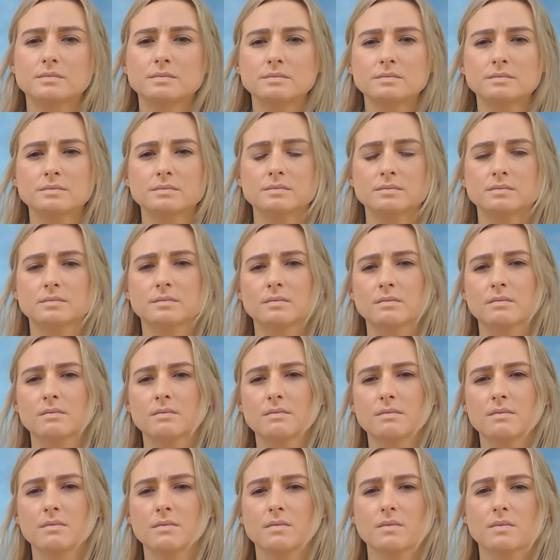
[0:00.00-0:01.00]

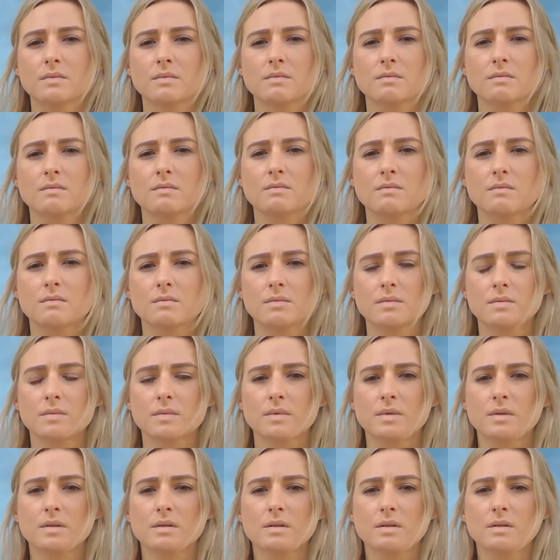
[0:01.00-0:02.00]

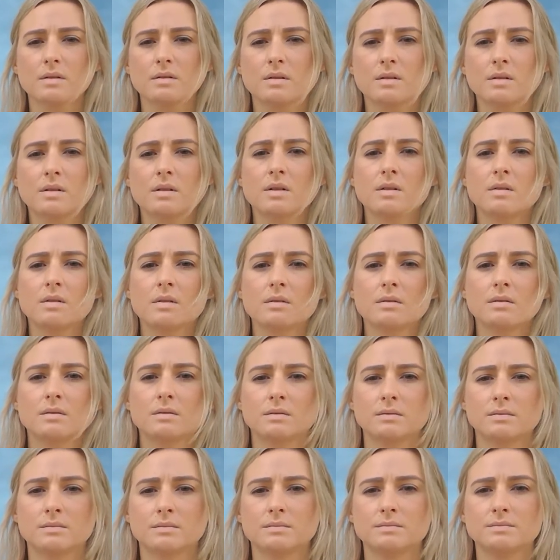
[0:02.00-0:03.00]

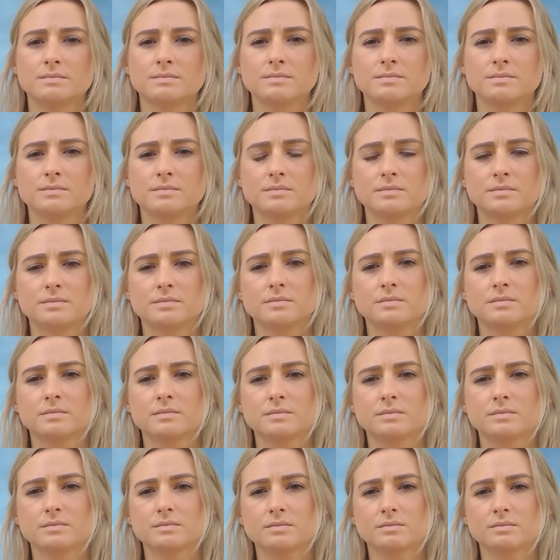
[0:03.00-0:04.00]

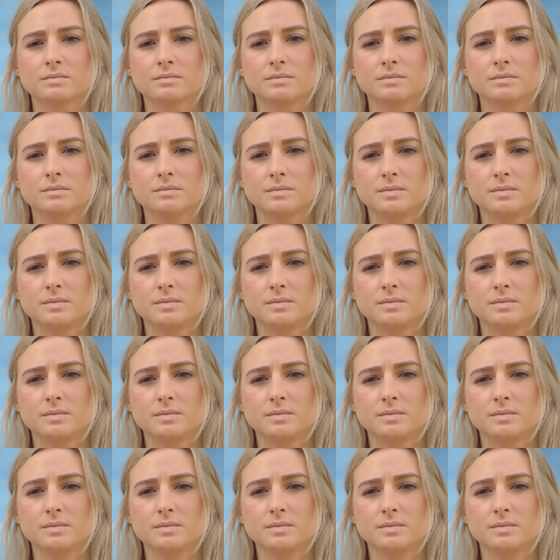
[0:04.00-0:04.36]
(silent)